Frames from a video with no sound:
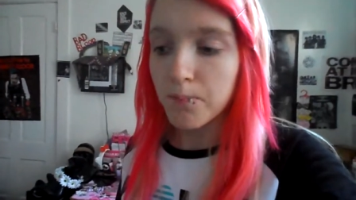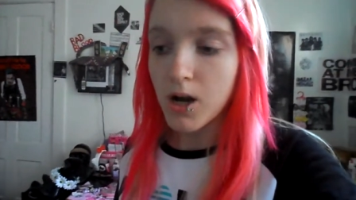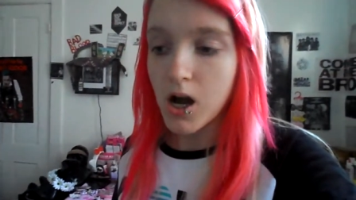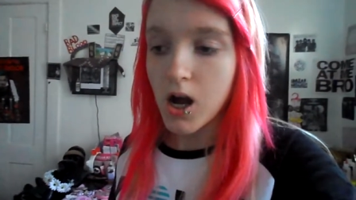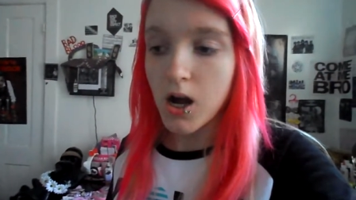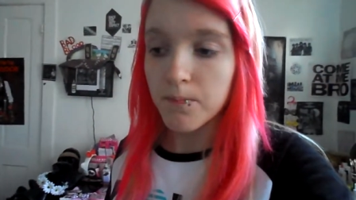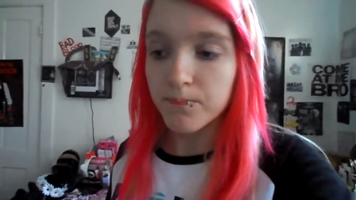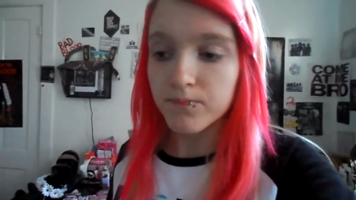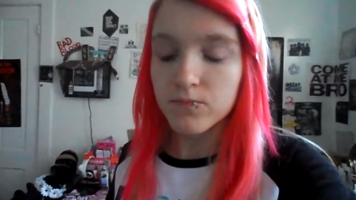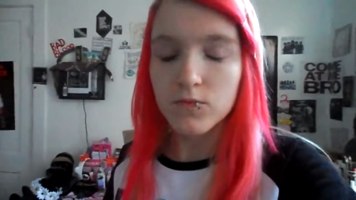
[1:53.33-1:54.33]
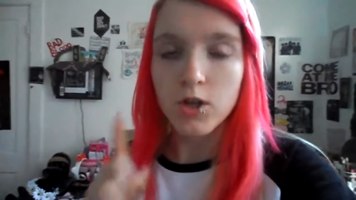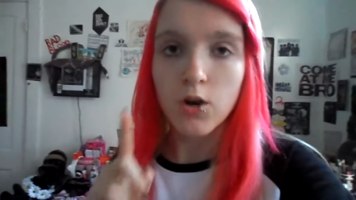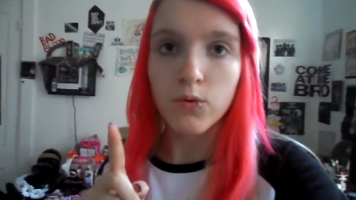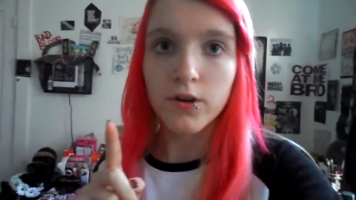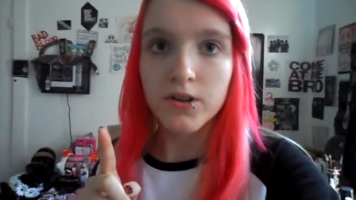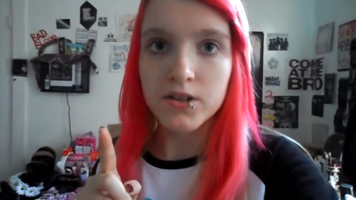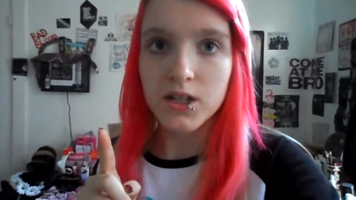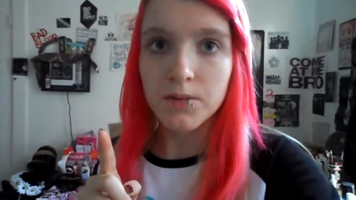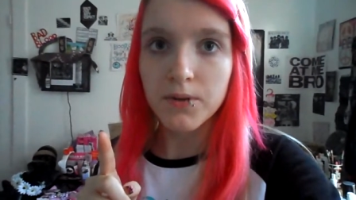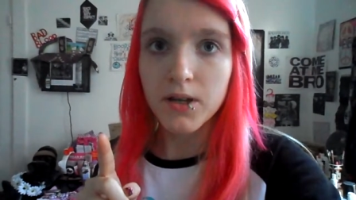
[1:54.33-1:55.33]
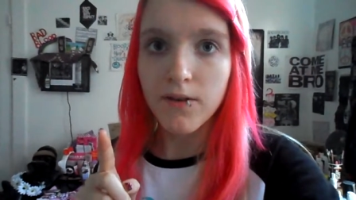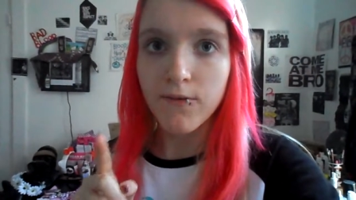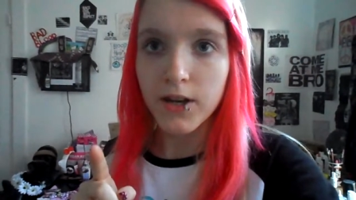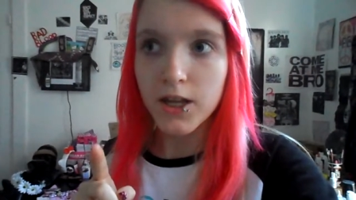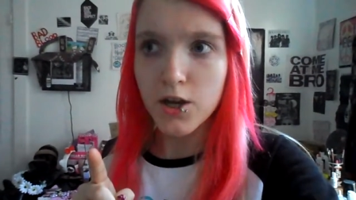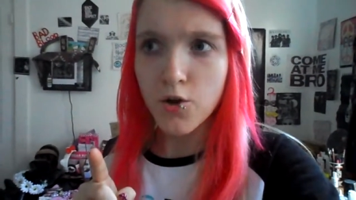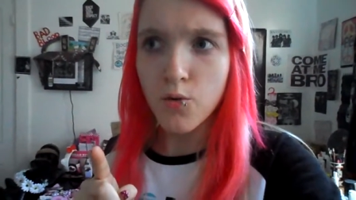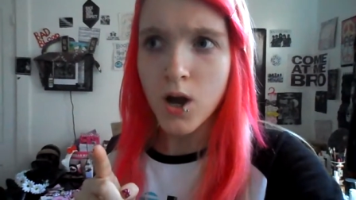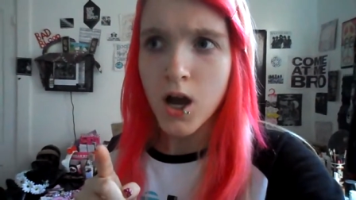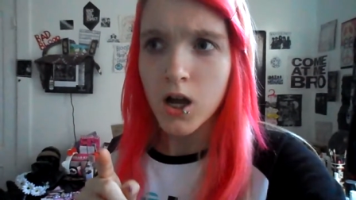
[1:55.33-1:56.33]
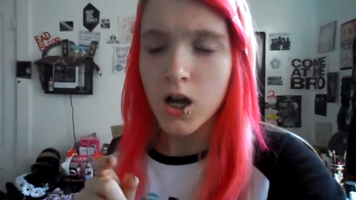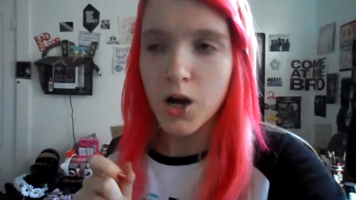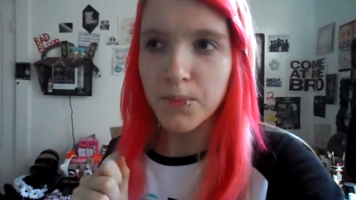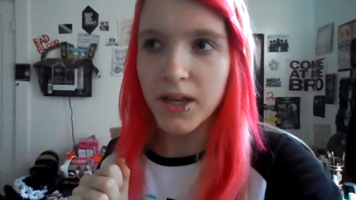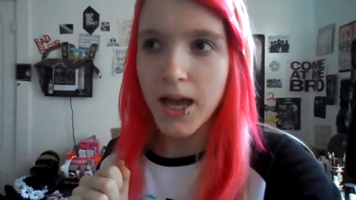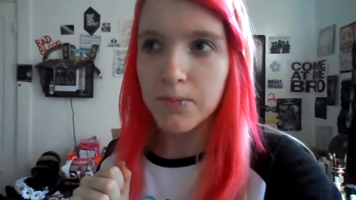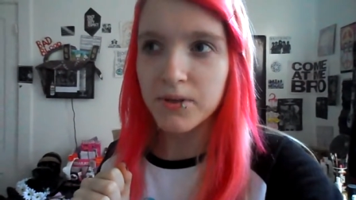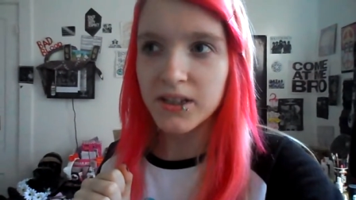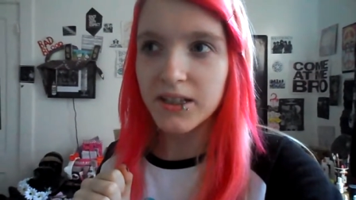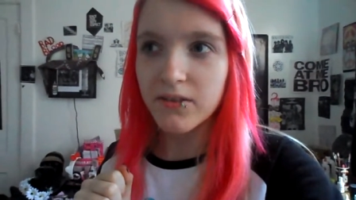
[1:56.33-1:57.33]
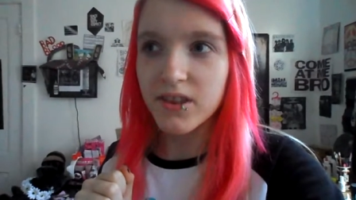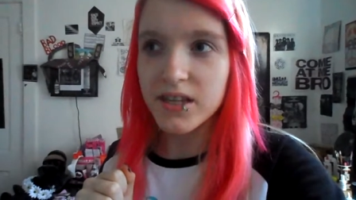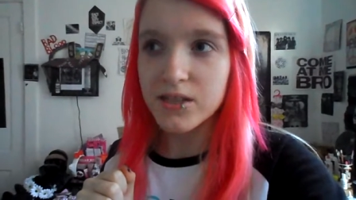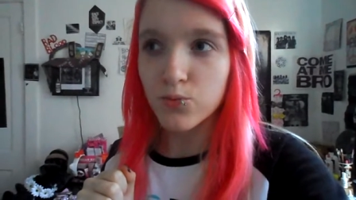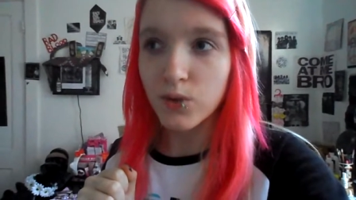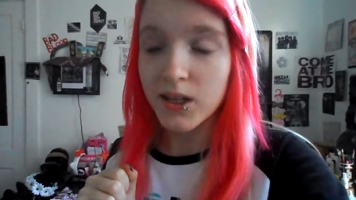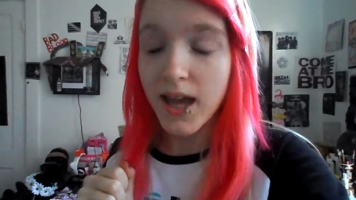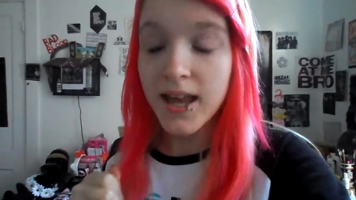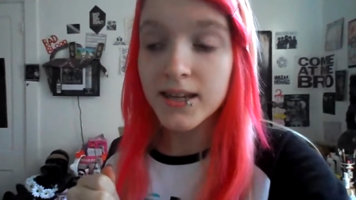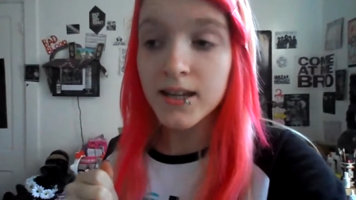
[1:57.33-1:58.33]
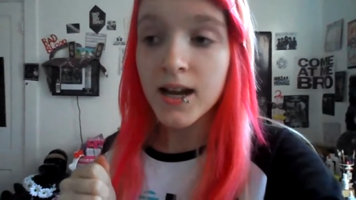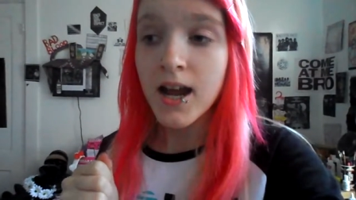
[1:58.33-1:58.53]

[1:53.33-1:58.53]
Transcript: But don't worry, there's gonna be a video coming, I believe, this weekend.